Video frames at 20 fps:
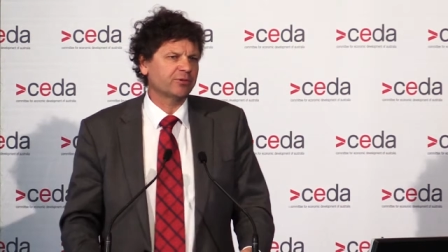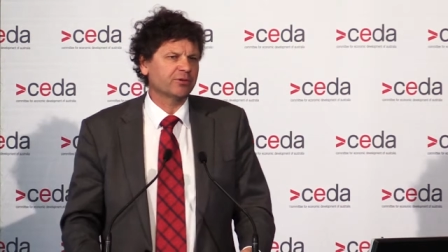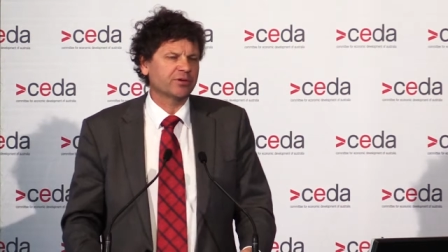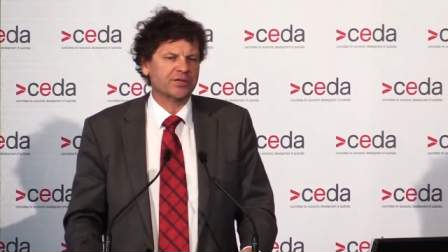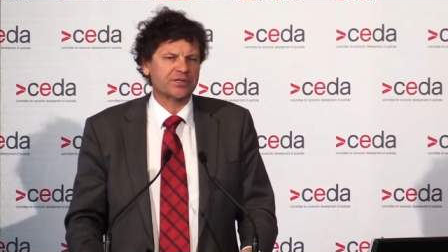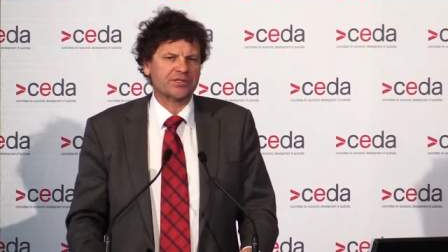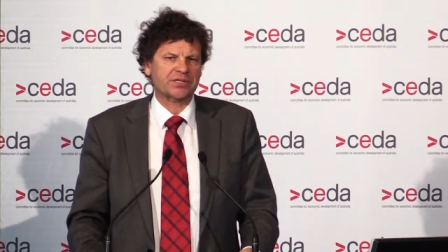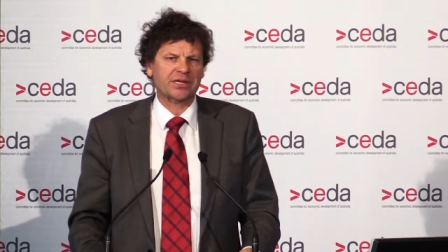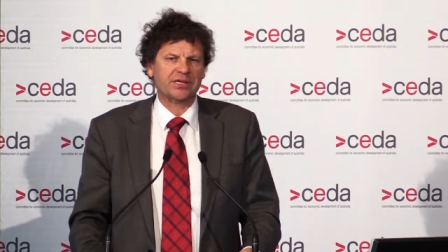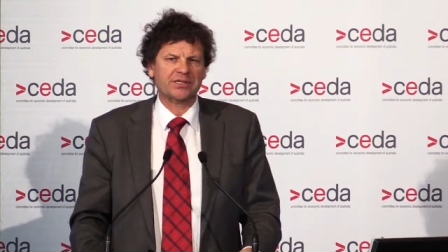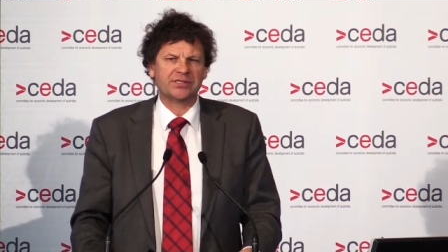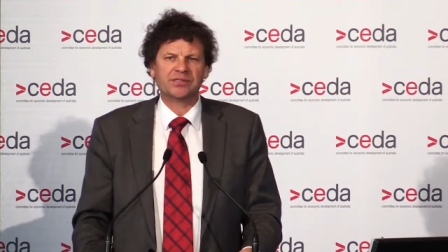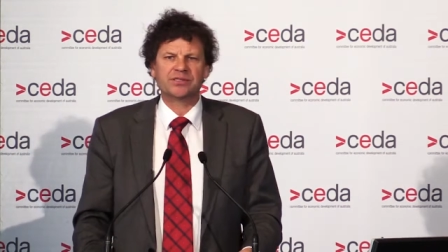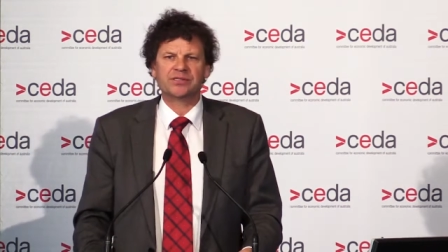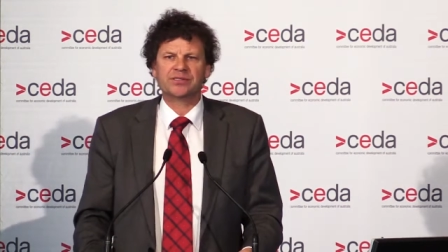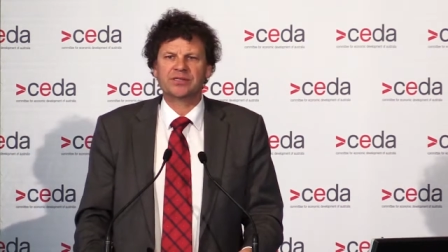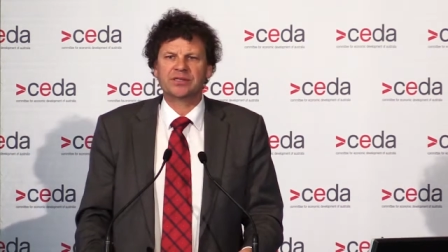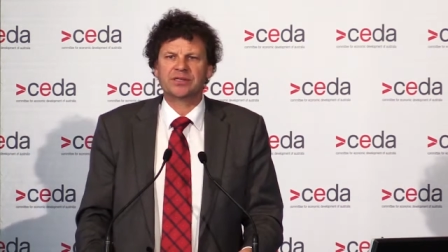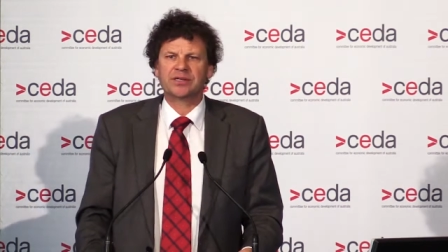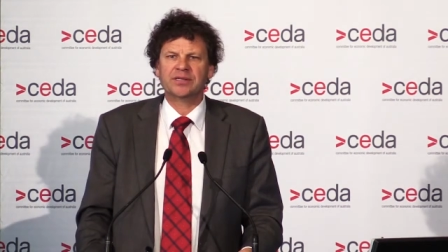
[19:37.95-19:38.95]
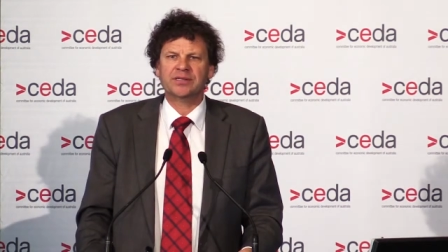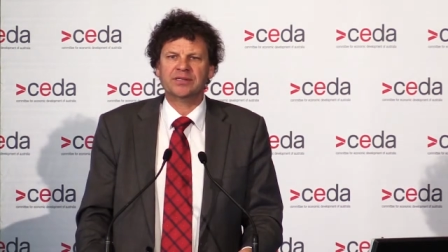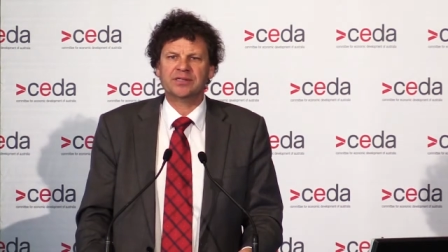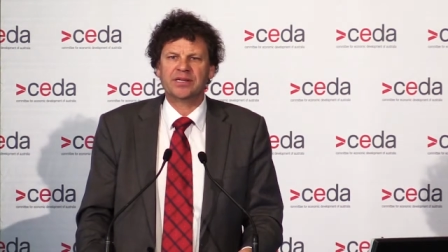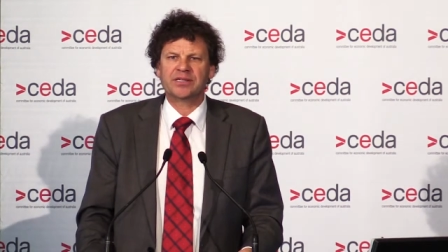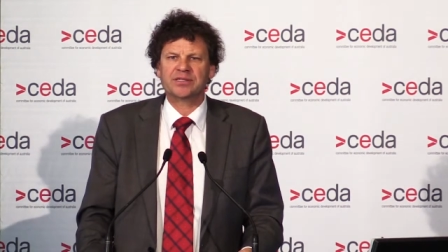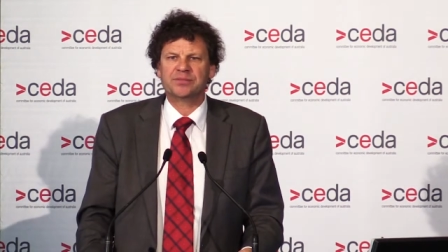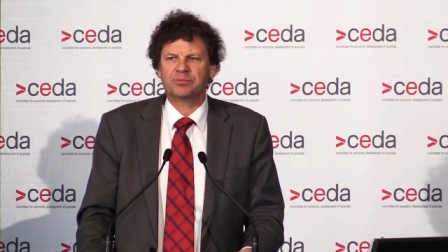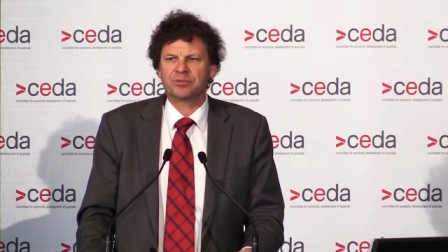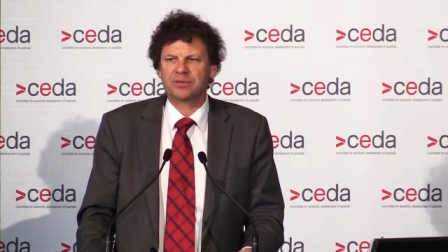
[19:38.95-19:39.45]
organisations that can
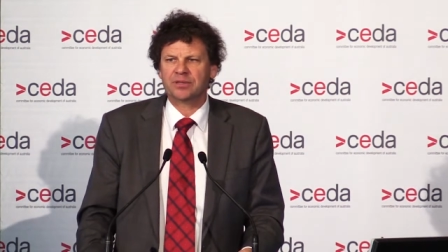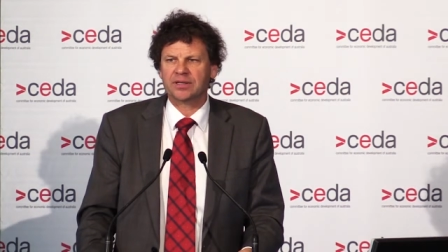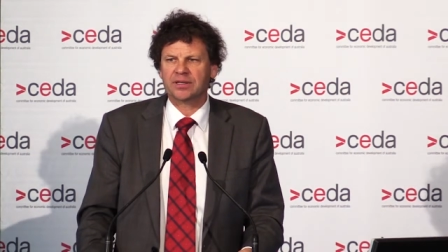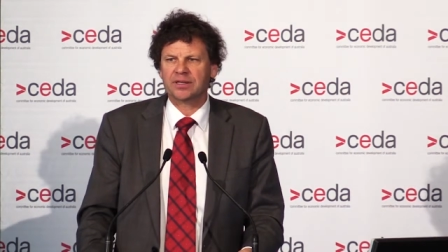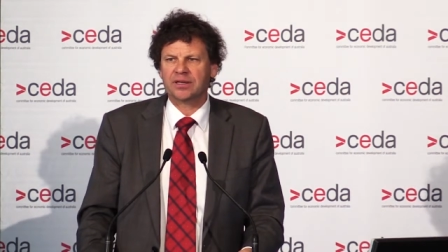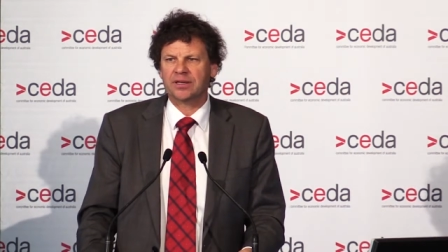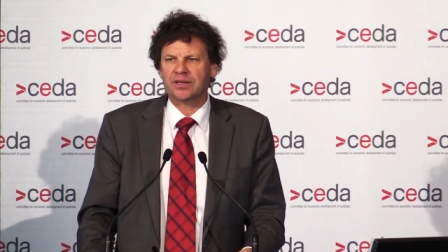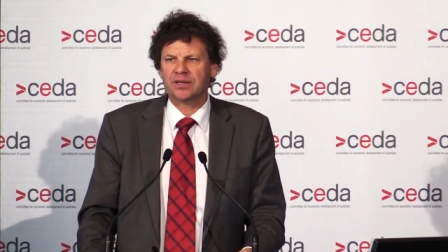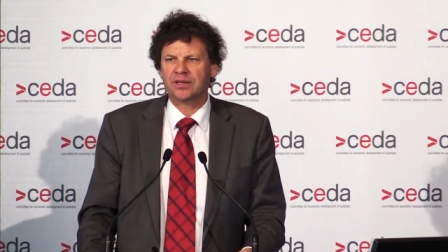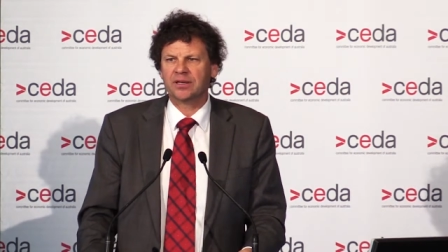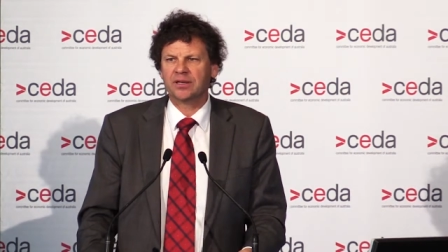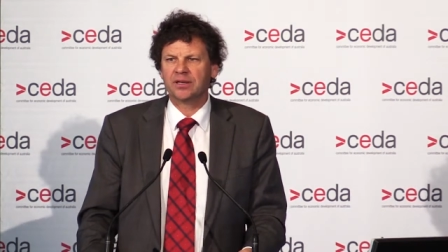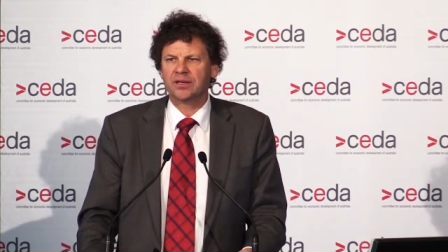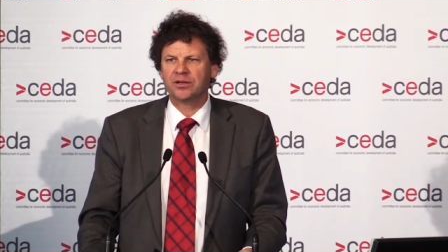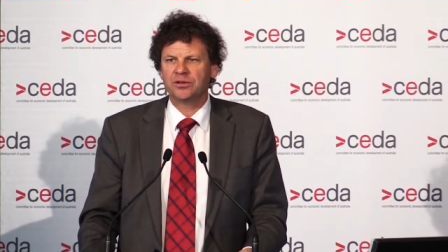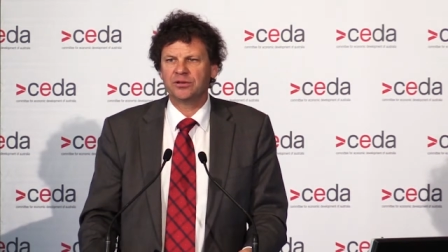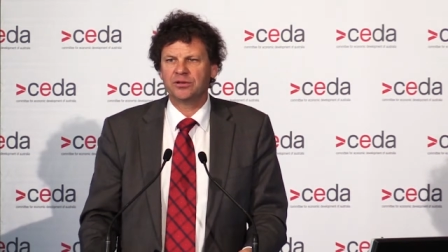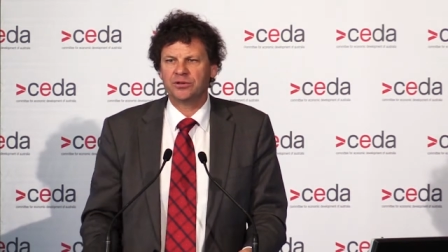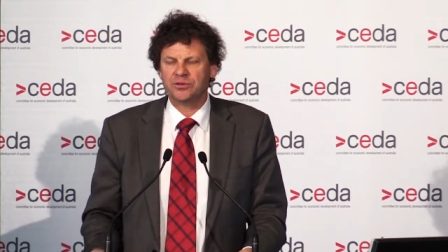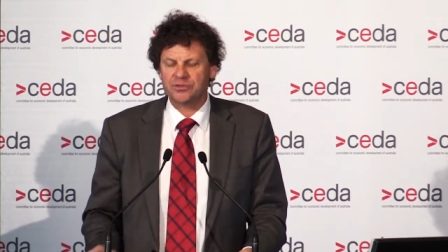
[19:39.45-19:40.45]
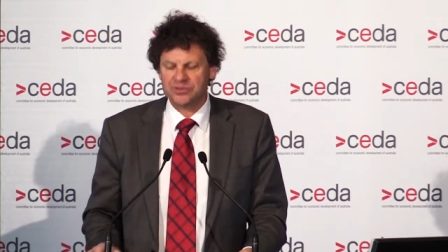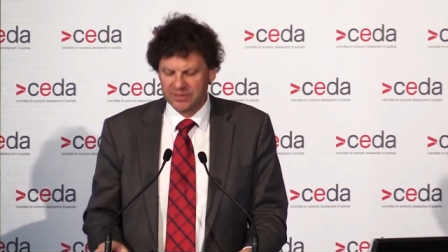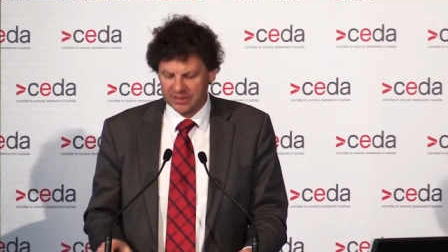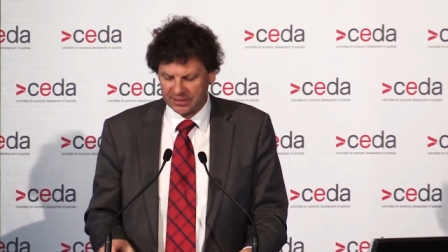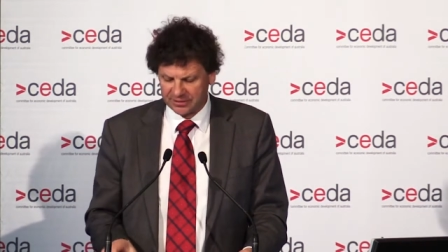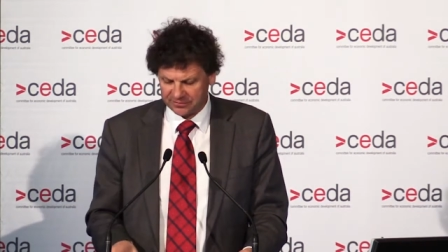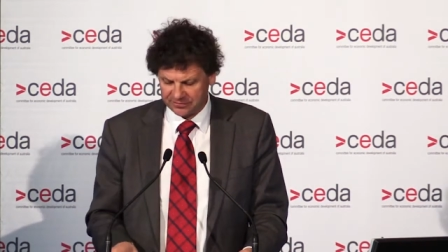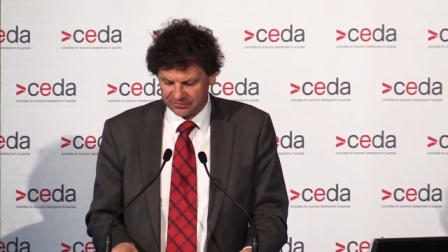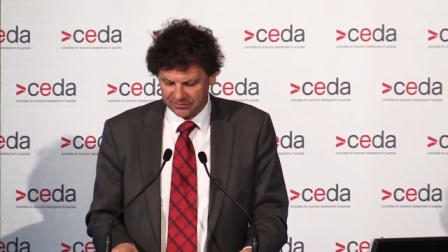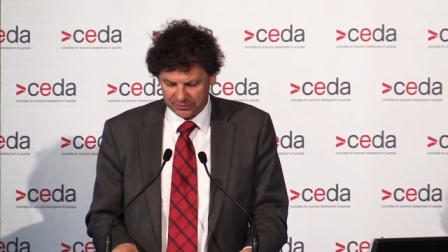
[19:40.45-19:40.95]
desperately use
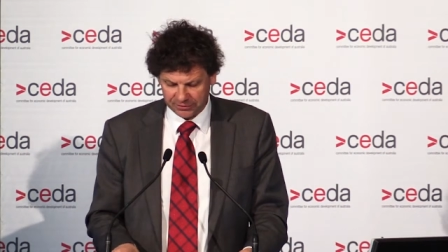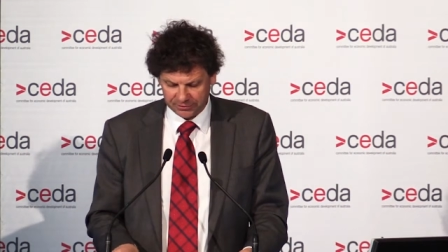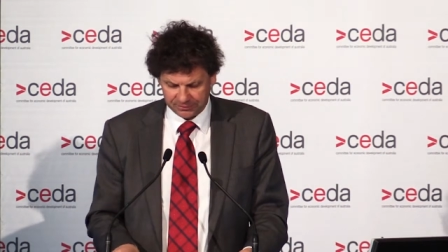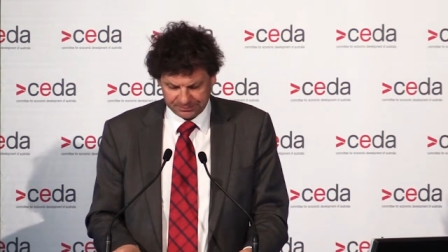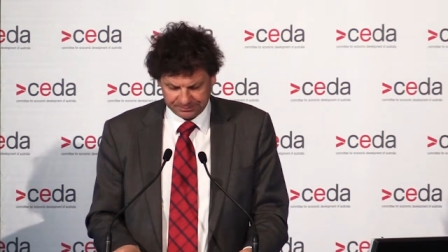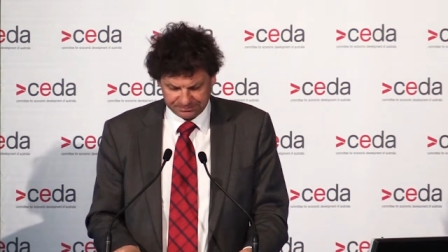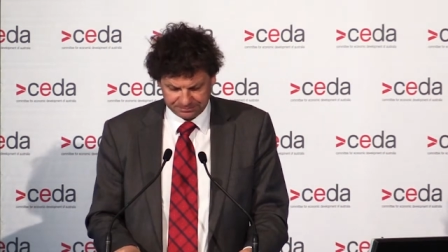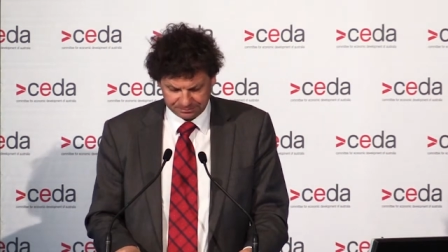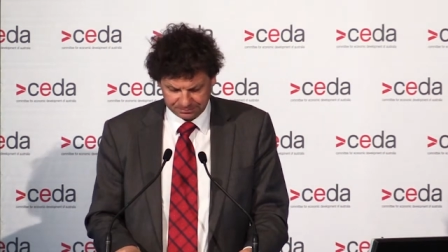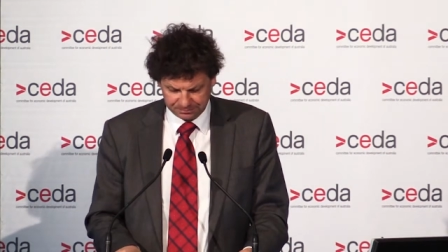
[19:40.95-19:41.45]
that food.